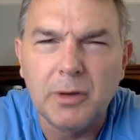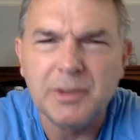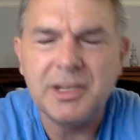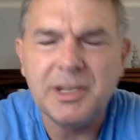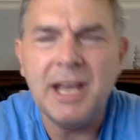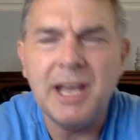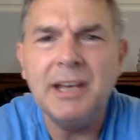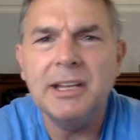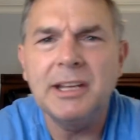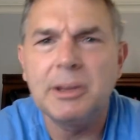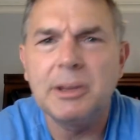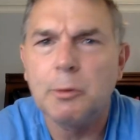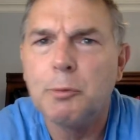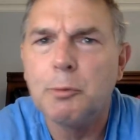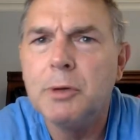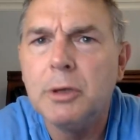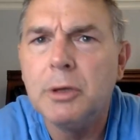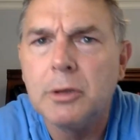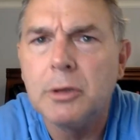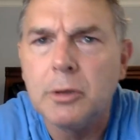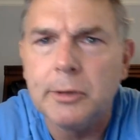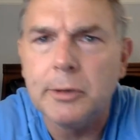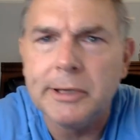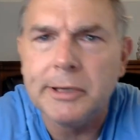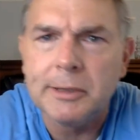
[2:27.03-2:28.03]
It's kind of like the
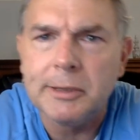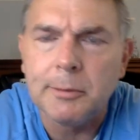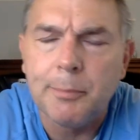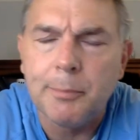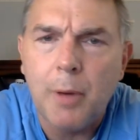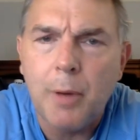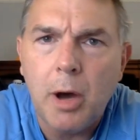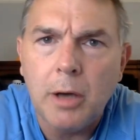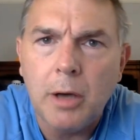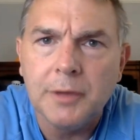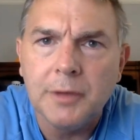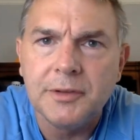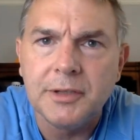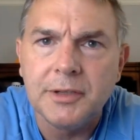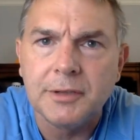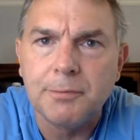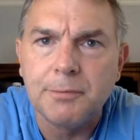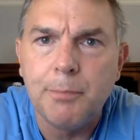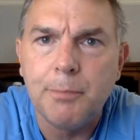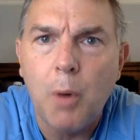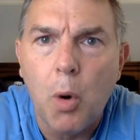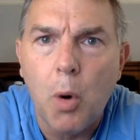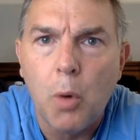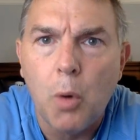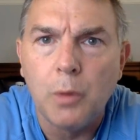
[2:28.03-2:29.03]
real clear politics
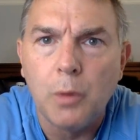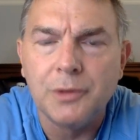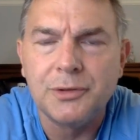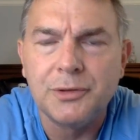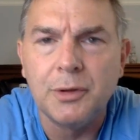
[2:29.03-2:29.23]
poll.